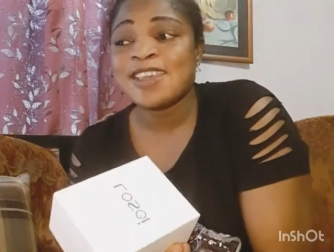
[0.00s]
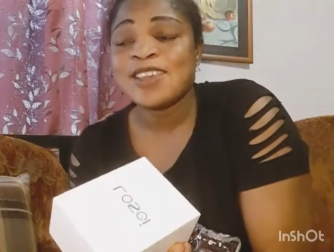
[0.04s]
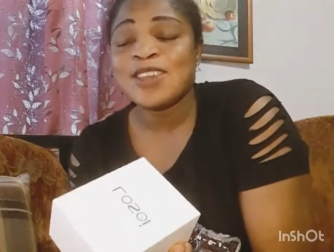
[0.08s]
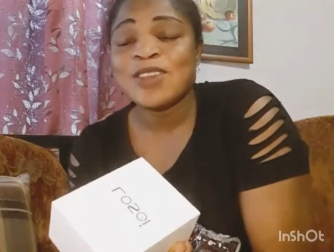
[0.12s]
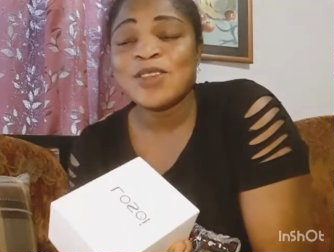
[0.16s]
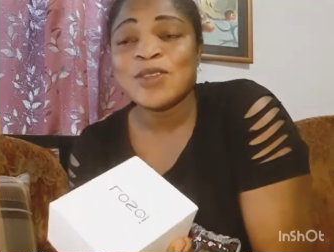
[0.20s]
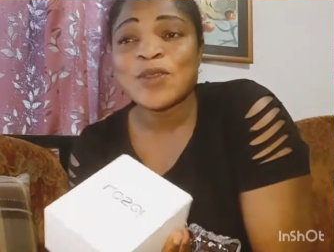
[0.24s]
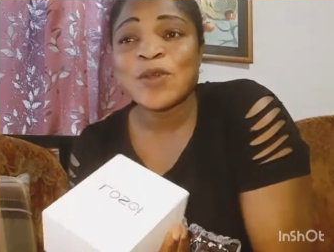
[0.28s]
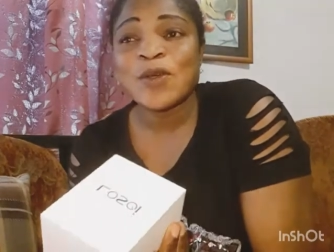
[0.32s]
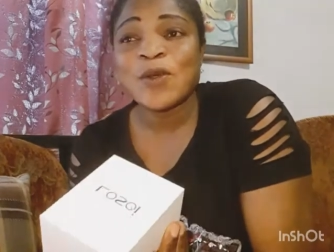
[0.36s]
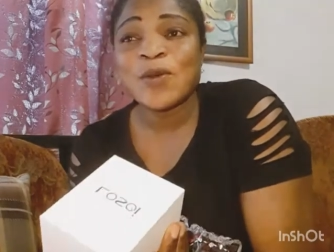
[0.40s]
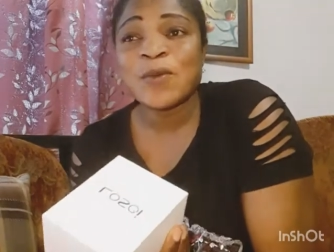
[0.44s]

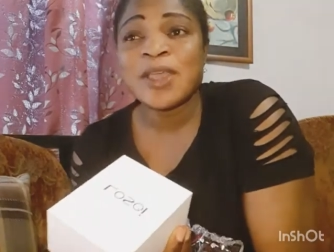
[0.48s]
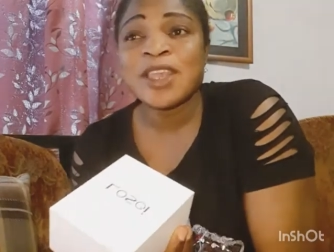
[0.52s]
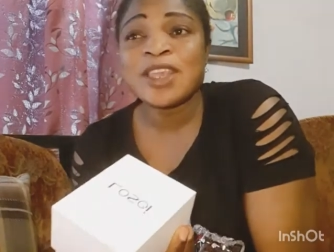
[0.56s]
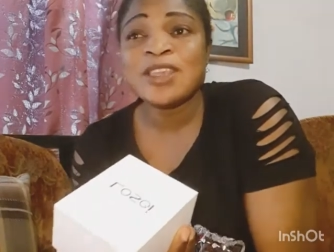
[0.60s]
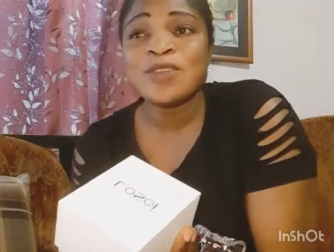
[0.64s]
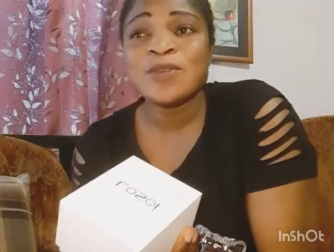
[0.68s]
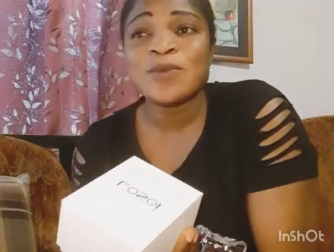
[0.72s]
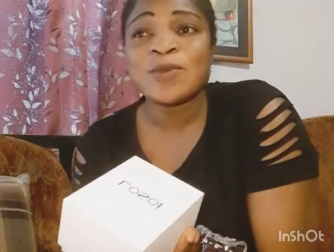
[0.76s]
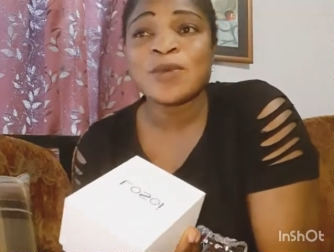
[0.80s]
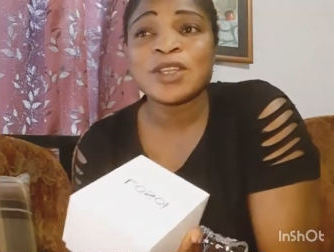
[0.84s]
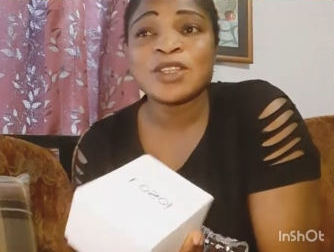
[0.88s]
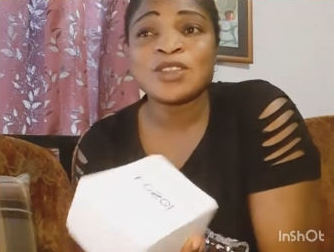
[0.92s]
you know,
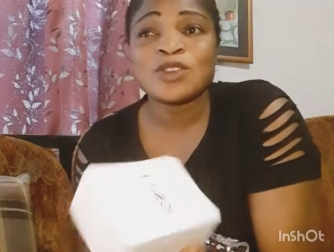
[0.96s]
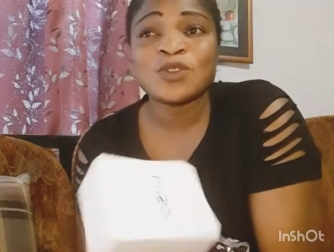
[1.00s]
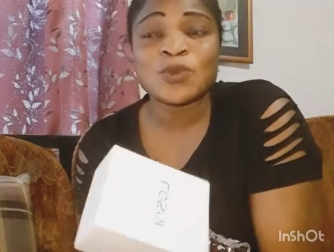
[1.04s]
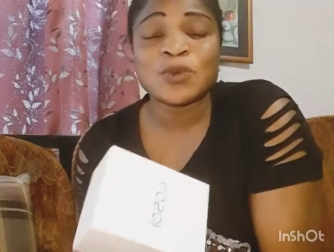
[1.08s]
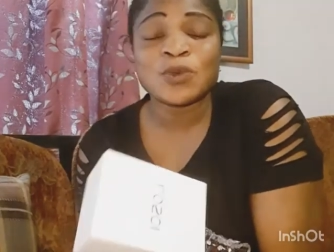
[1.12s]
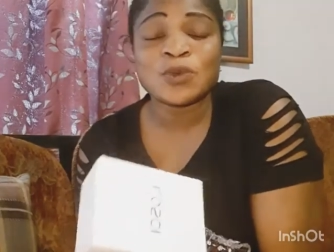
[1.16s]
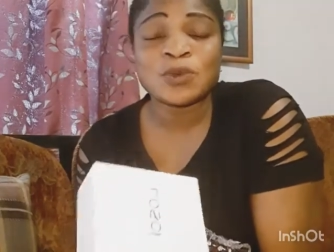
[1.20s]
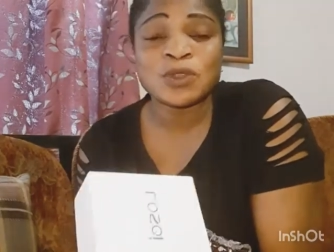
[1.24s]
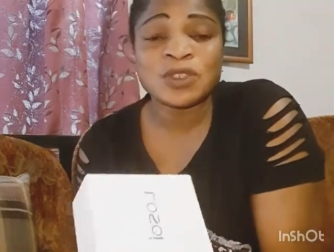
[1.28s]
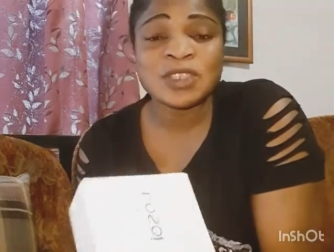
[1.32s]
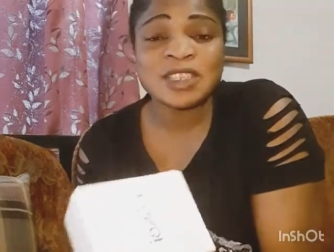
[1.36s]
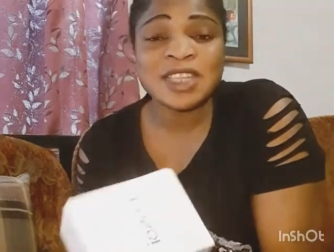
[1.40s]
when you want
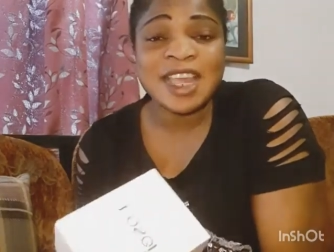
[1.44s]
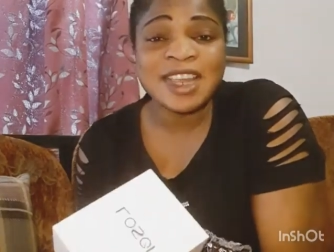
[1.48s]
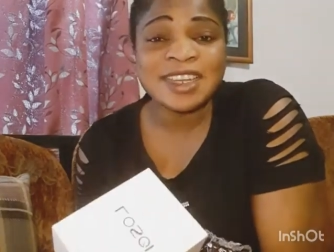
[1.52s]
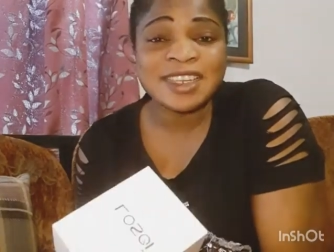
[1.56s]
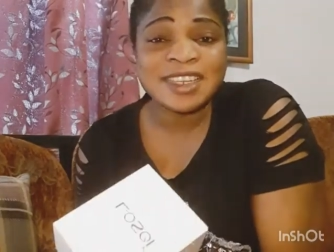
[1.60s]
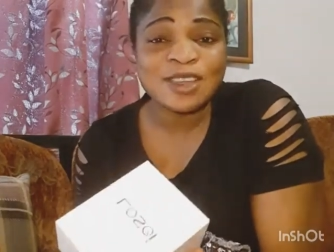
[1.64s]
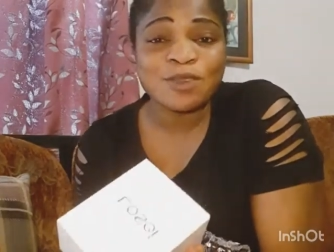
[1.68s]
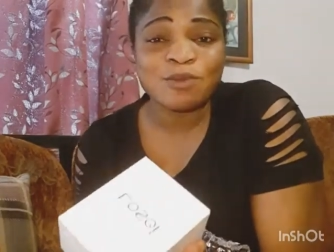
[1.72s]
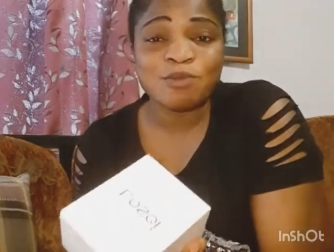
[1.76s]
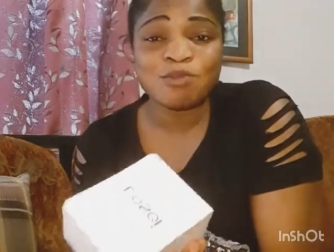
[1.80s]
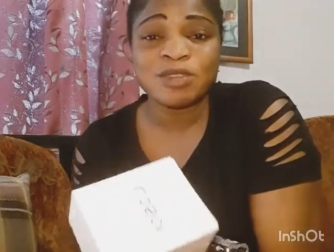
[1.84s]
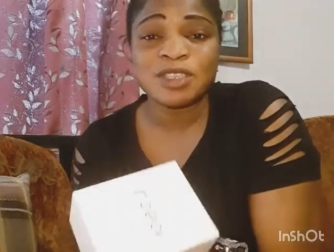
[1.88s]
to
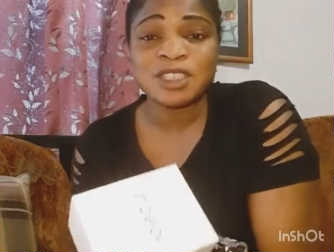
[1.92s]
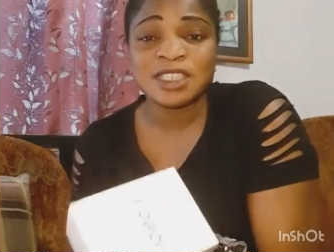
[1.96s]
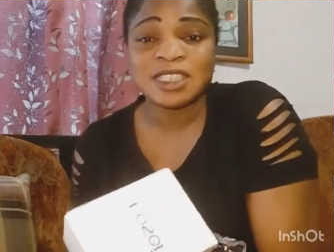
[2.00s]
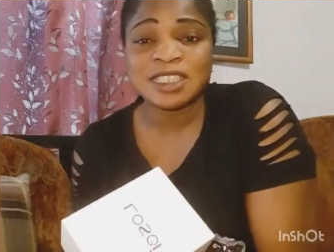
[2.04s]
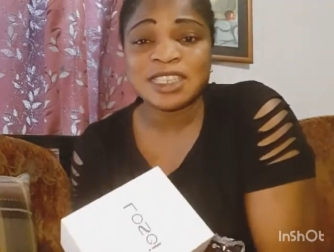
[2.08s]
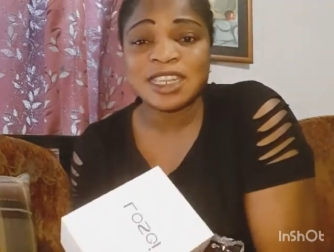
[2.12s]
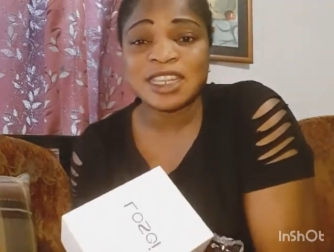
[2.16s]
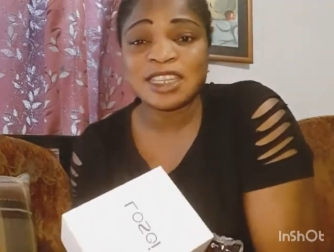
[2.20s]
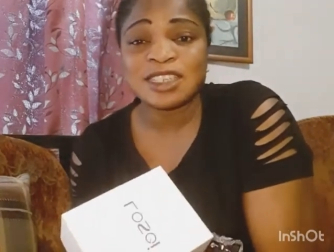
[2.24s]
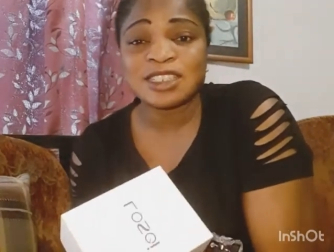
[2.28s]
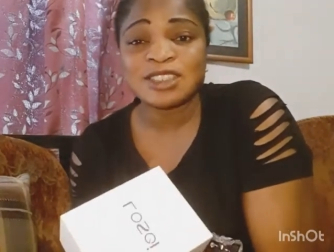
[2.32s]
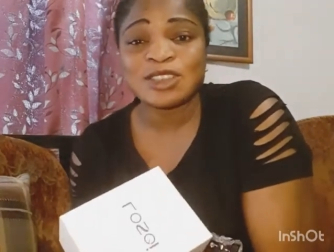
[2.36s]
start a
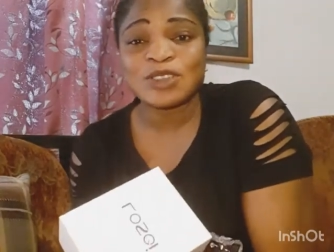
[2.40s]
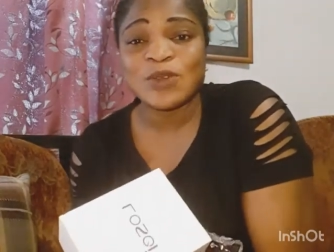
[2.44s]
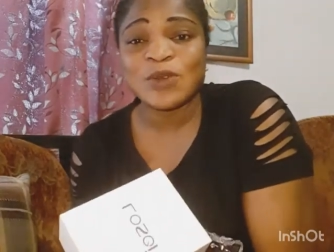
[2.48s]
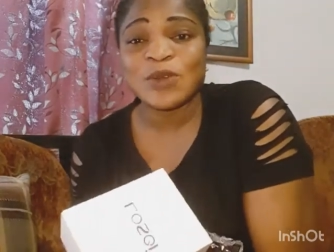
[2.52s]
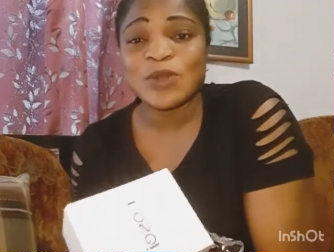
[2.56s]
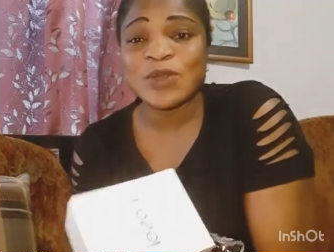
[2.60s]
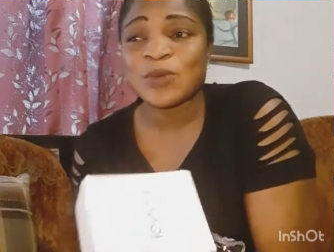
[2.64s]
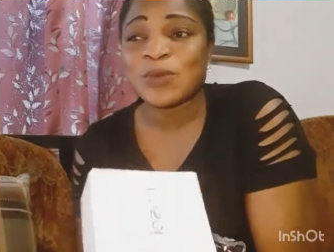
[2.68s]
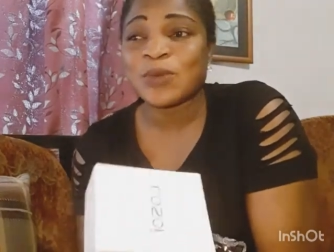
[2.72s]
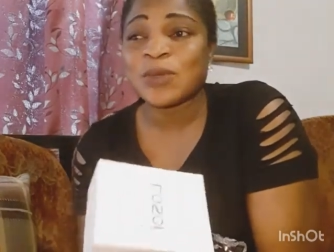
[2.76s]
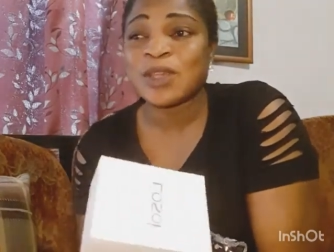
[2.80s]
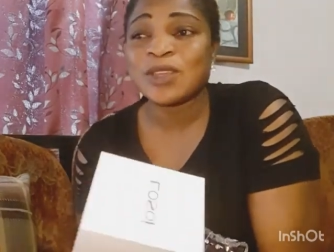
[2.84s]
business or
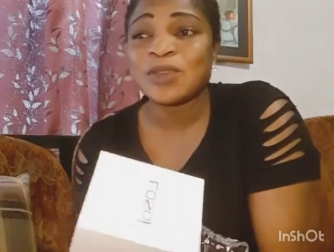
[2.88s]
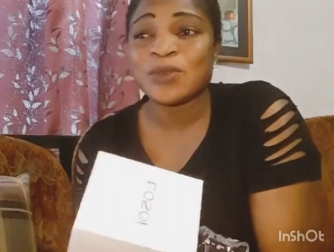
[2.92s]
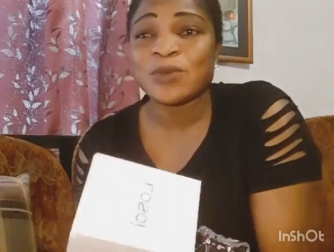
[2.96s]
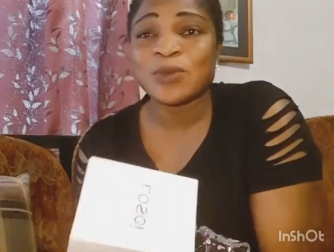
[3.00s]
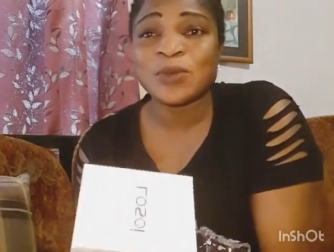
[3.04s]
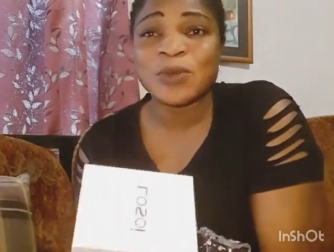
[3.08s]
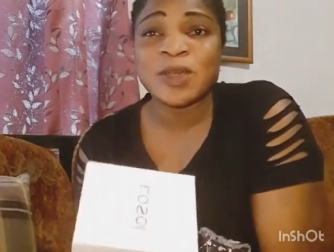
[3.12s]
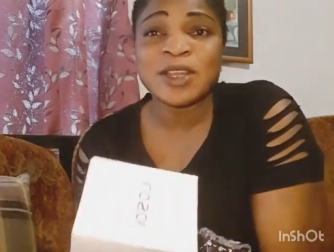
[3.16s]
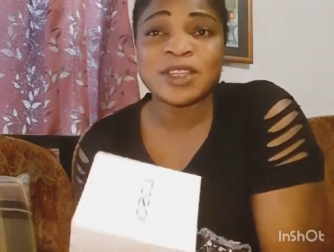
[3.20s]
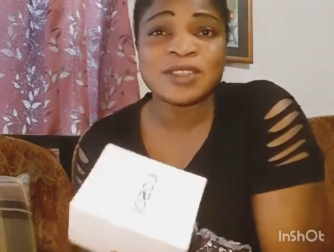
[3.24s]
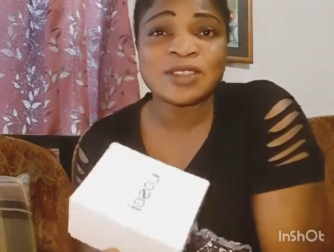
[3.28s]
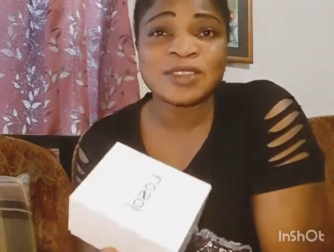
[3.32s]
when you
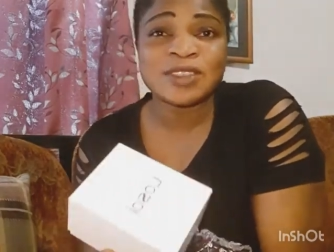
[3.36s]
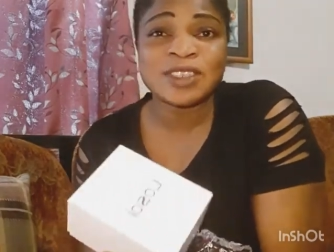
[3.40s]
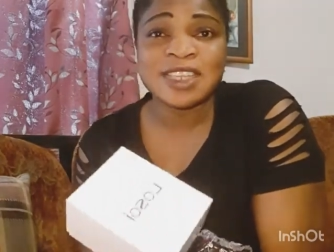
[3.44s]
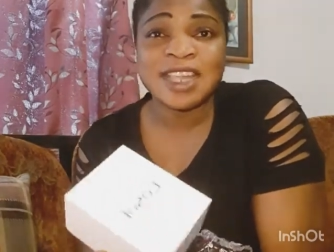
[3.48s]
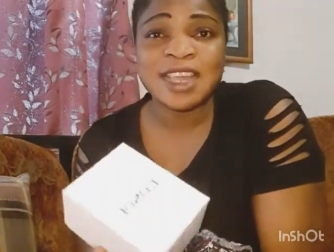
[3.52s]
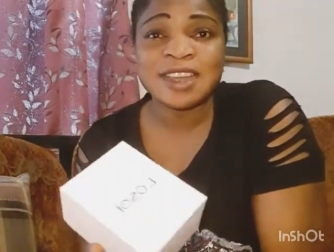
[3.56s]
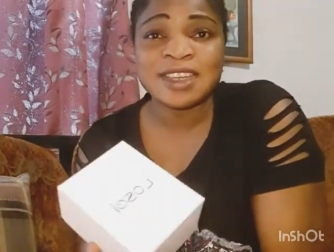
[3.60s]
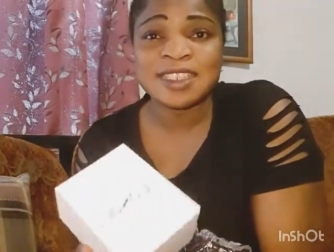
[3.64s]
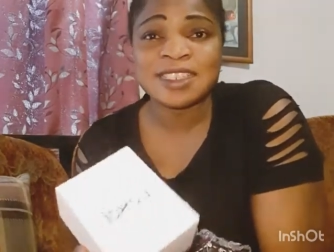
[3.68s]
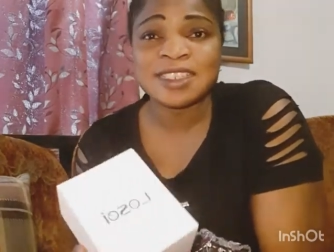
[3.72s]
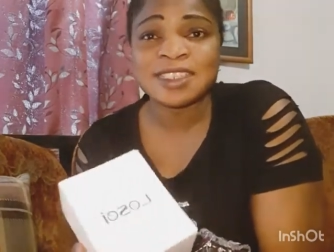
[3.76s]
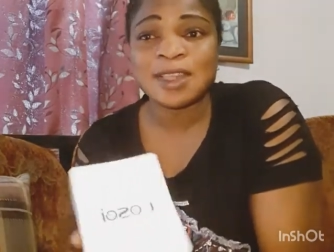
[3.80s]
want to
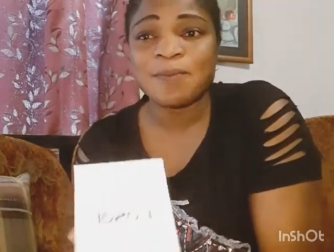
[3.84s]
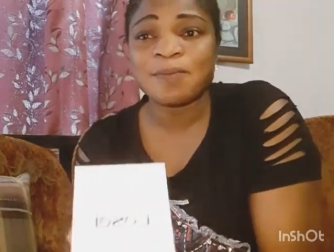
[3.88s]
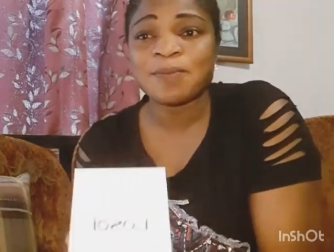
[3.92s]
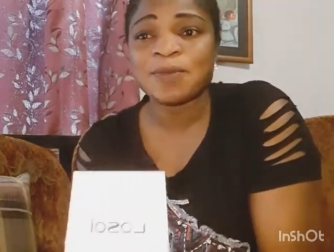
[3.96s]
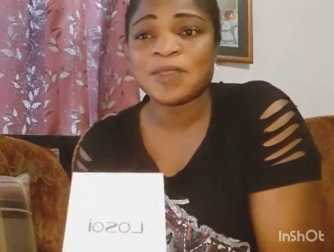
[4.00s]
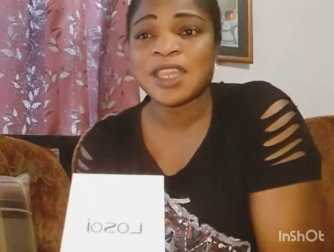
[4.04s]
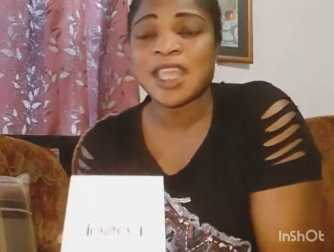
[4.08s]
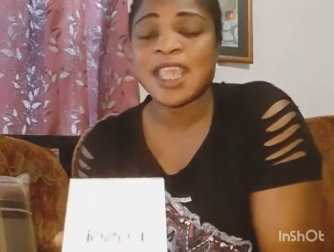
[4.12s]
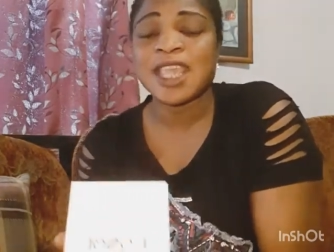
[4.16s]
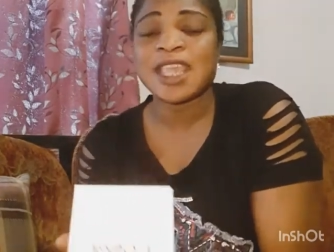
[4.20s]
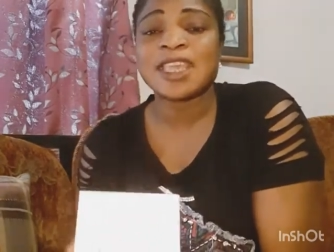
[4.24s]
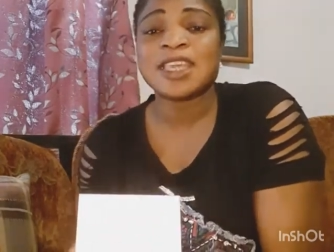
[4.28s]
start
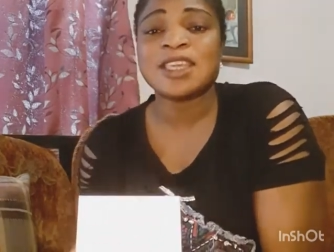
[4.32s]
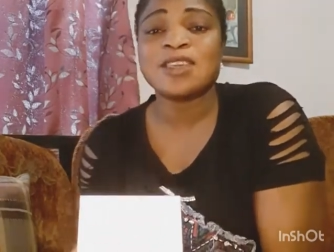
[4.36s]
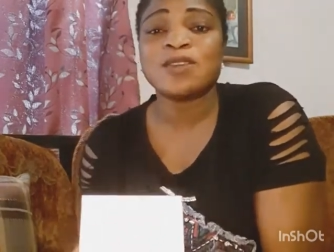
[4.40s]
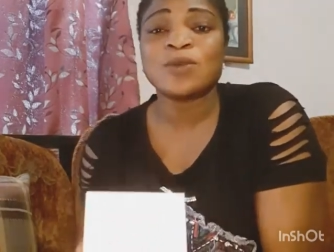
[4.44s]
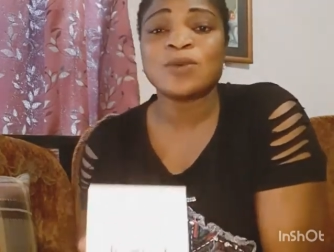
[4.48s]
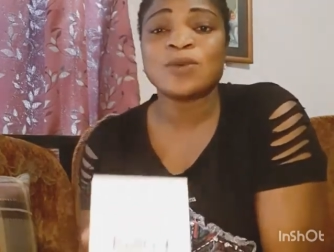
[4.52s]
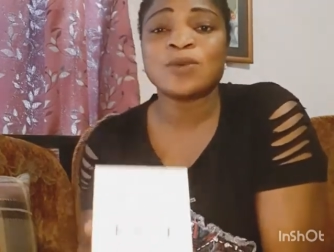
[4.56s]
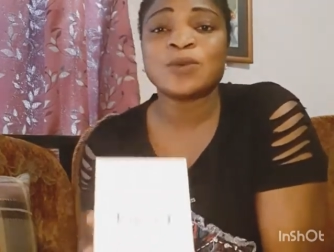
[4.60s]
something,